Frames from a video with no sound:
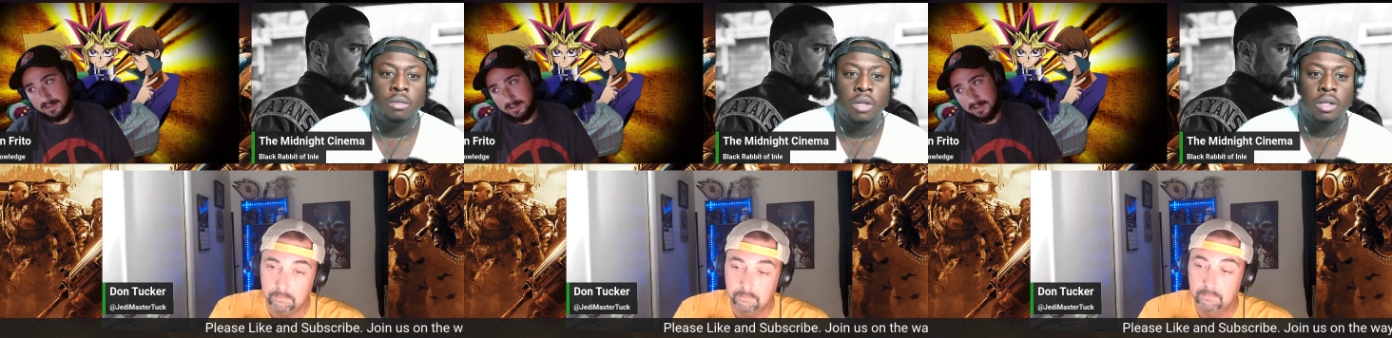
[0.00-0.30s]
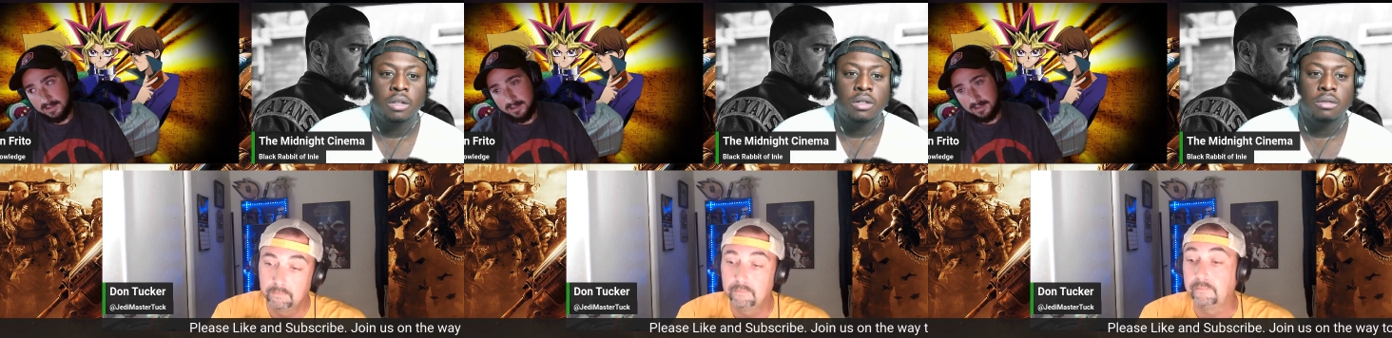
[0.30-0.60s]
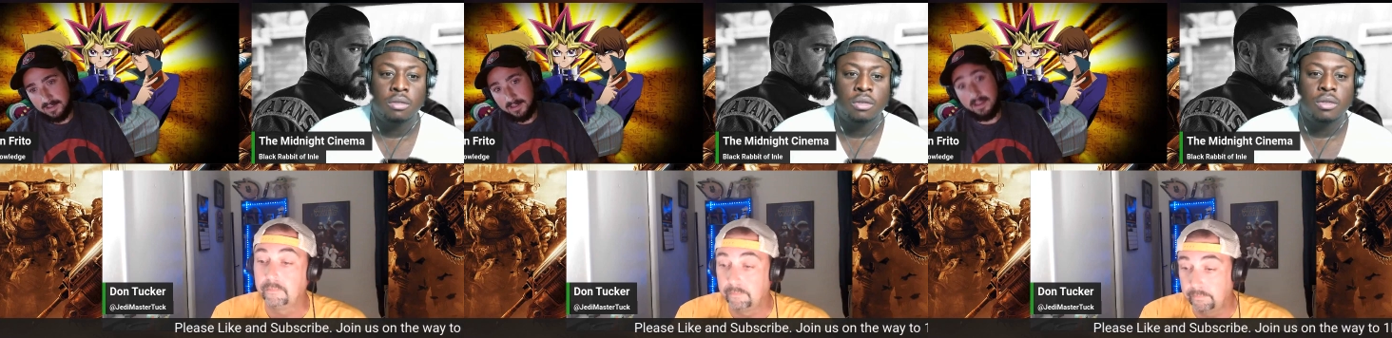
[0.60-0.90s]
Speaker 1: Like
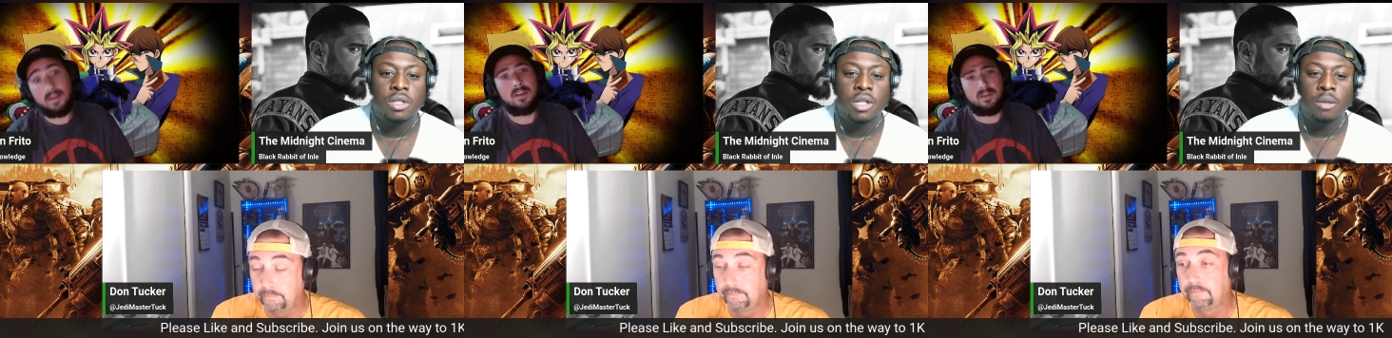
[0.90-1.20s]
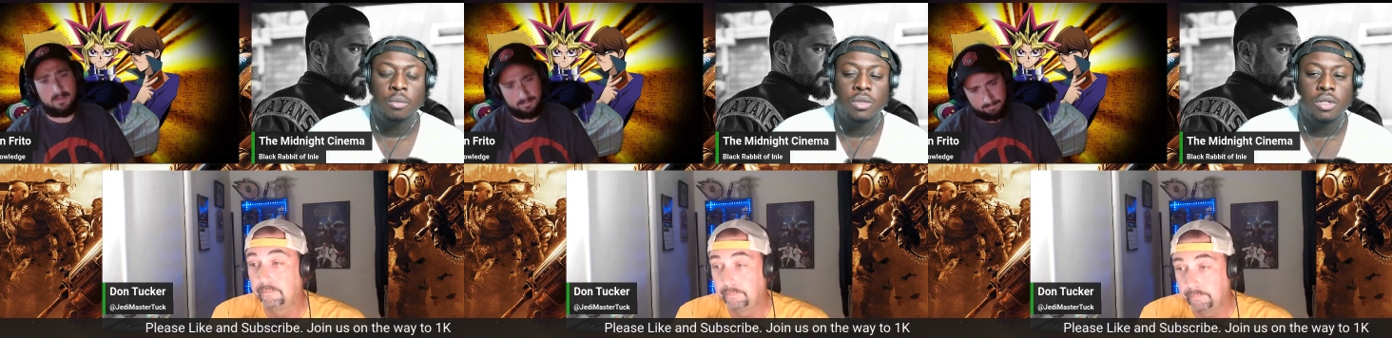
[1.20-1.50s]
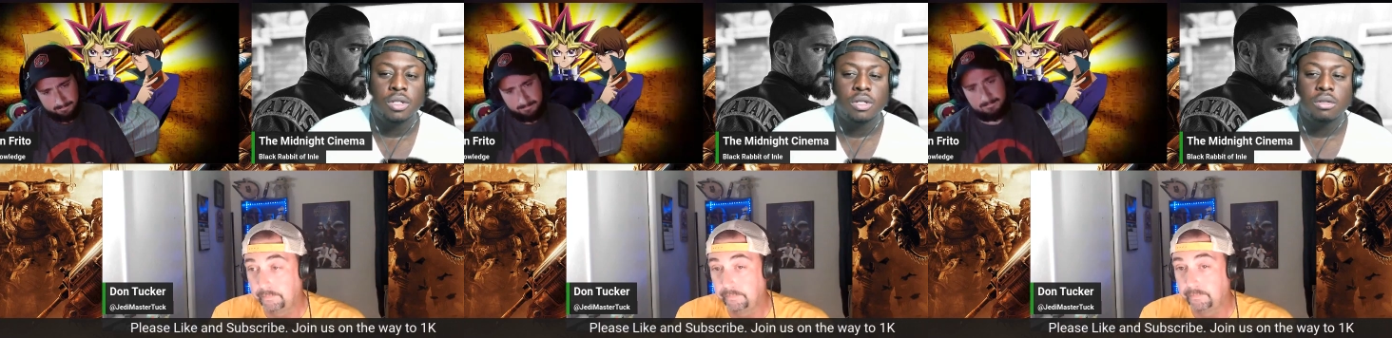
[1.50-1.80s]
mm-hmm. RuneScape
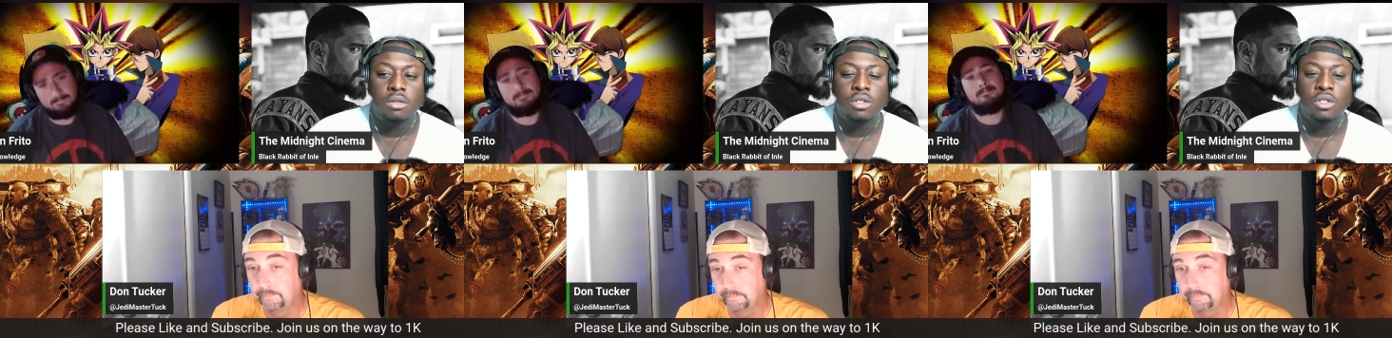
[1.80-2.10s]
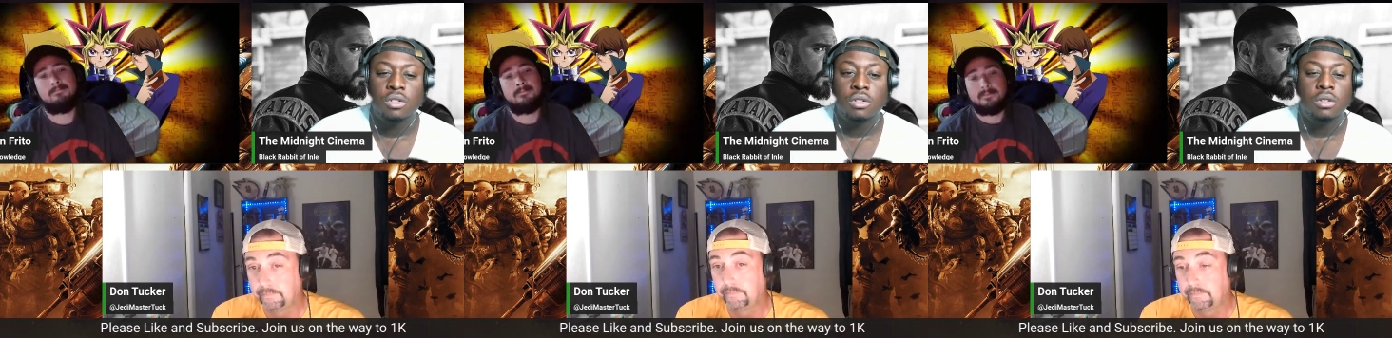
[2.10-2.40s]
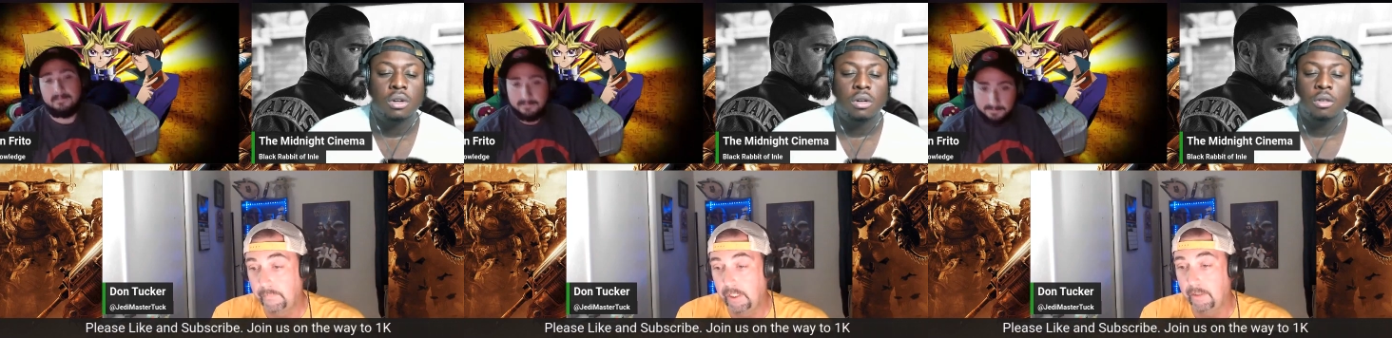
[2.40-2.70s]
was. Mm.
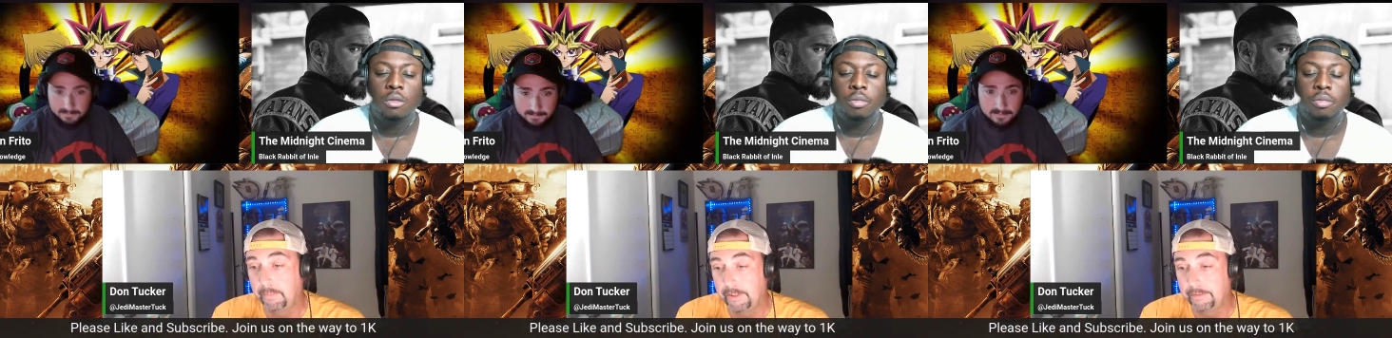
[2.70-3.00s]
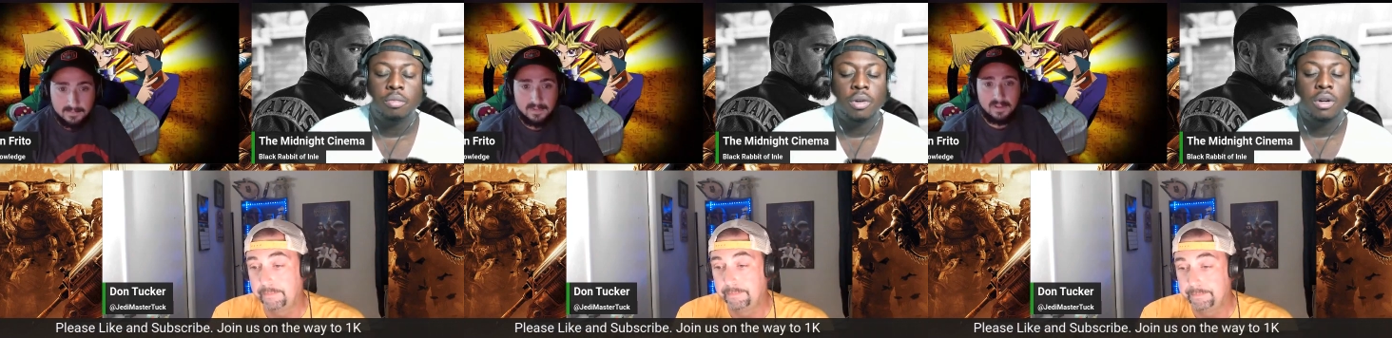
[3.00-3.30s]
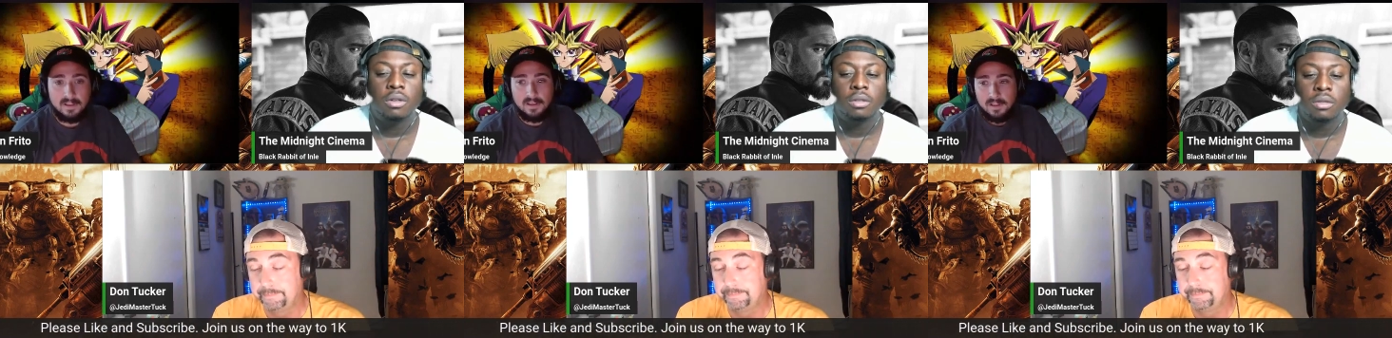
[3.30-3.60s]
Speaker 2: Yeah, man.
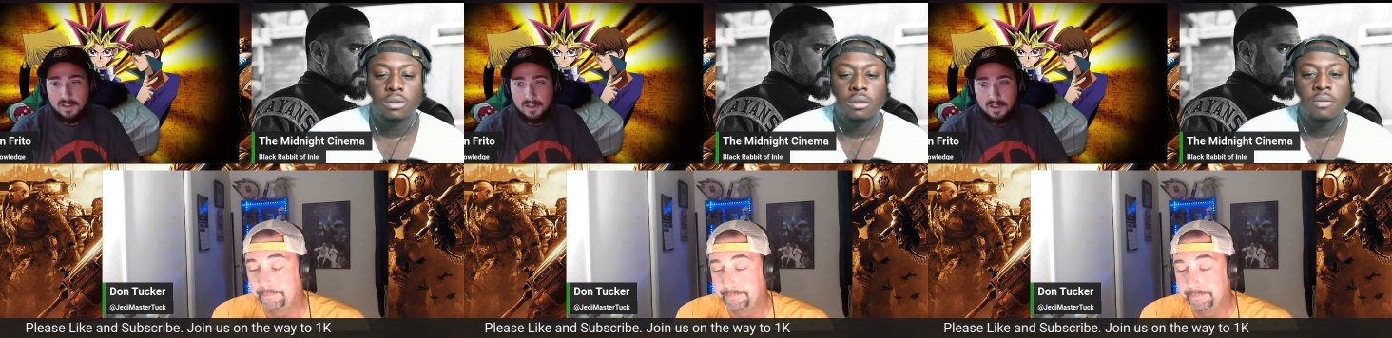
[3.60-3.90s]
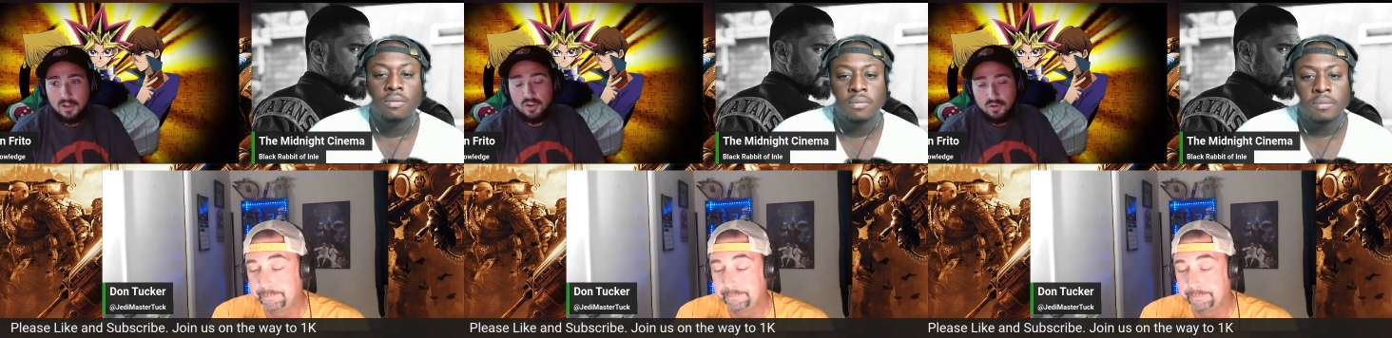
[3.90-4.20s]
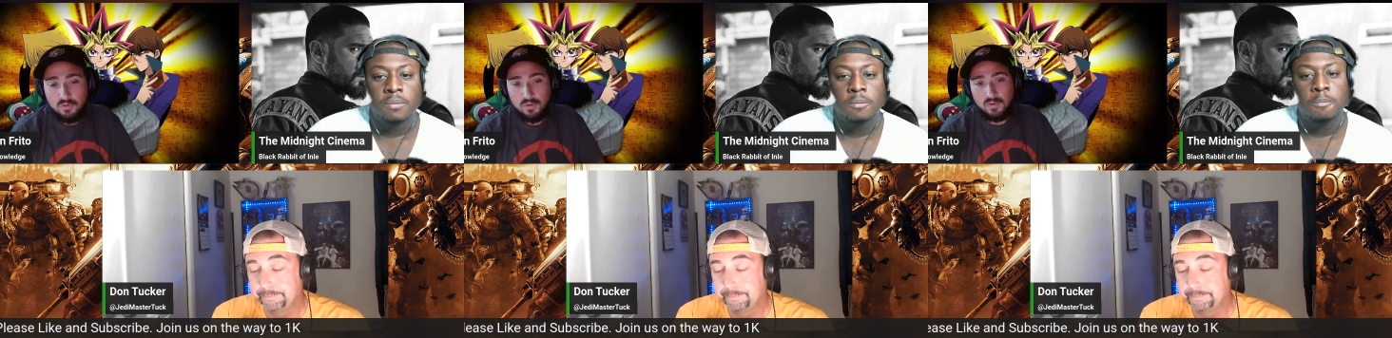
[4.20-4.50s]

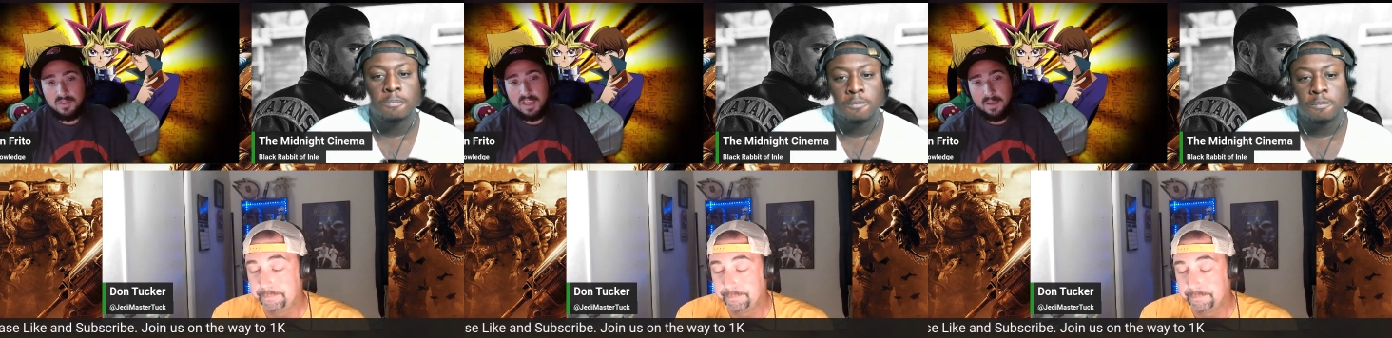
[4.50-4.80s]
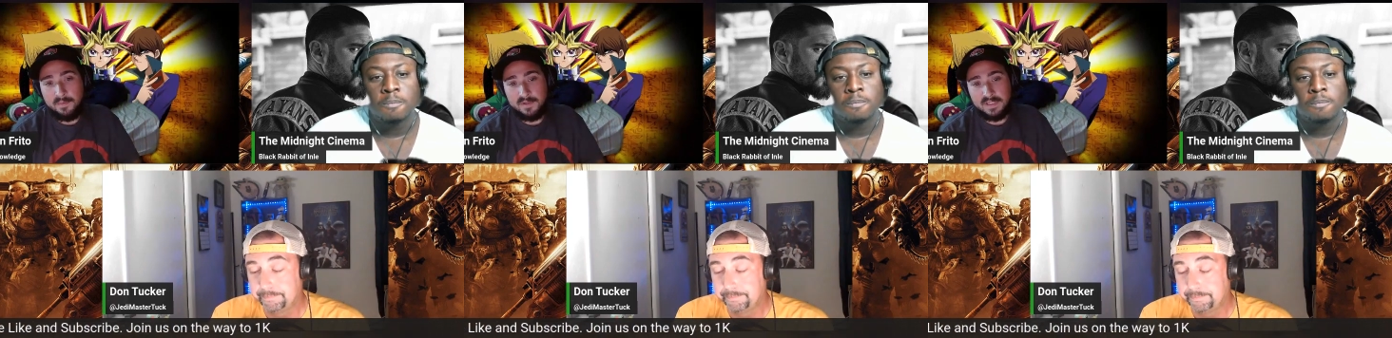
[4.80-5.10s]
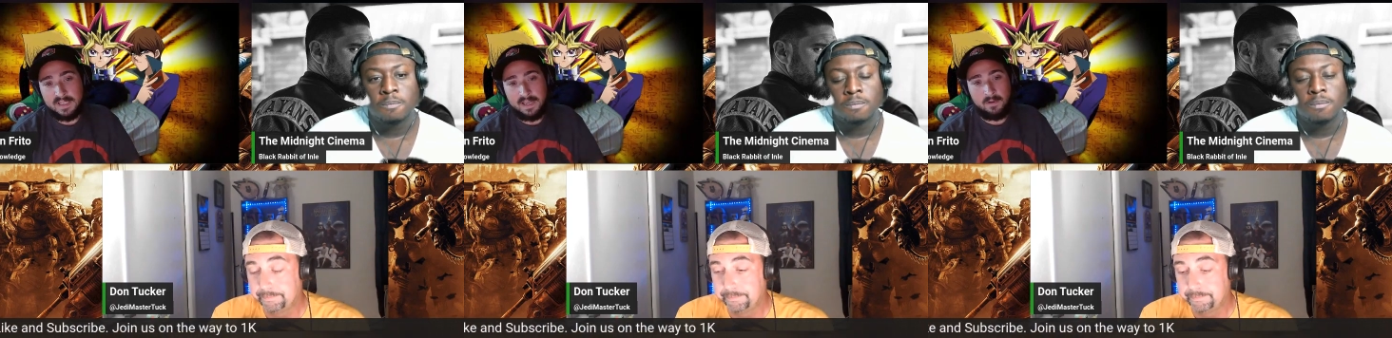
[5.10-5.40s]
RuneScape was
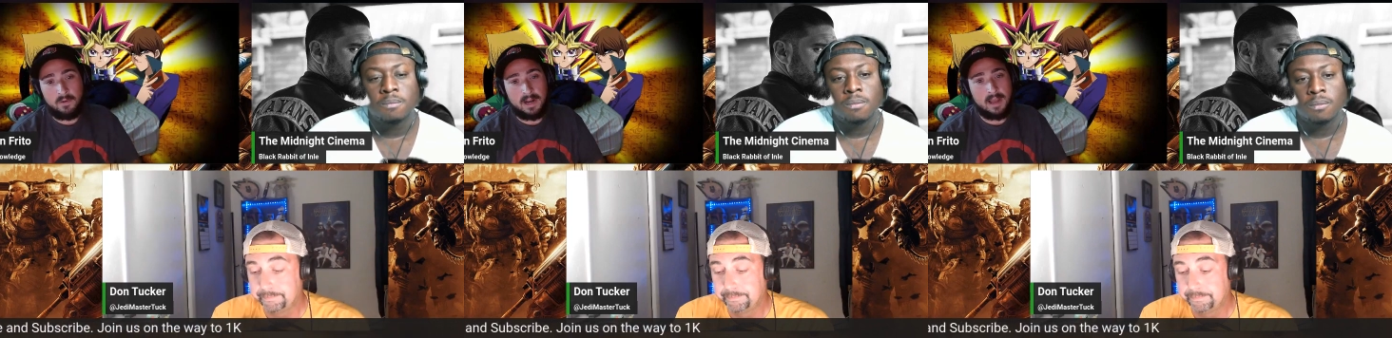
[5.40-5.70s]
like what I